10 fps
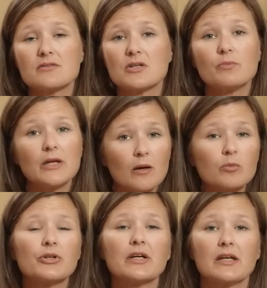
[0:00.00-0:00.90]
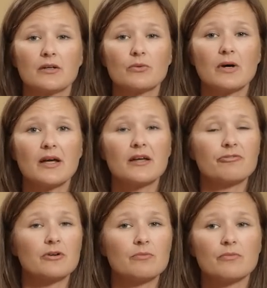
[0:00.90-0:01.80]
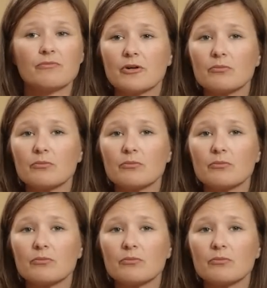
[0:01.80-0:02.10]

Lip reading: to be able to get away from